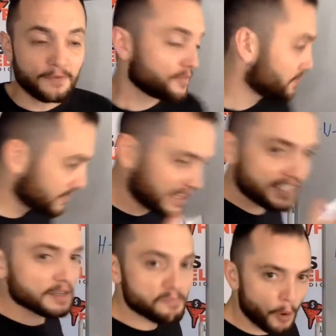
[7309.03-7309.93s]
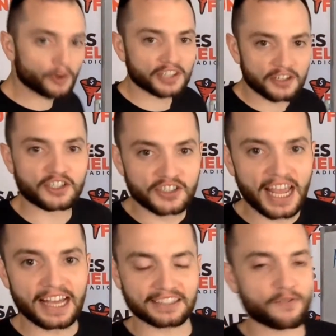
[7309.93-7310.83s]
Okay. This is
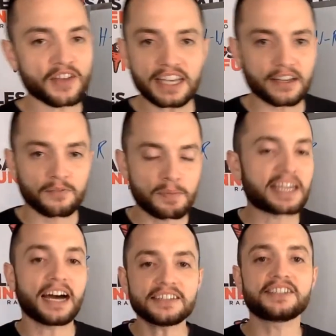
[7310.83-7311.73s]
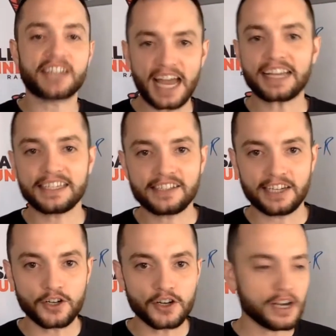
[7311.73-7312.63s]
important to understand because I feel like because
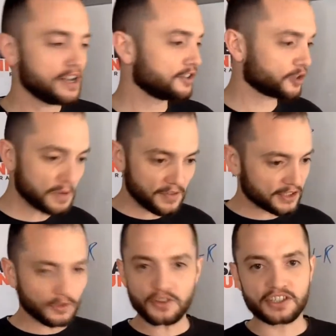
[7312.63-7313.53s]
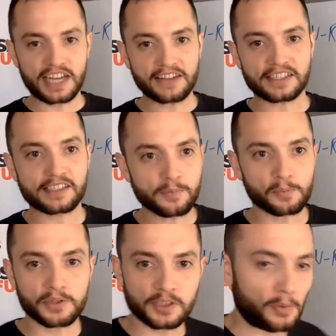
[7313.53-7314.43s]
tech is here, so many of us don't
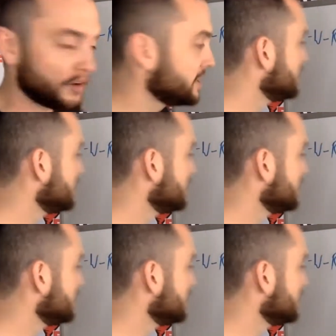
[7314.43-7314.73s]
understand the simple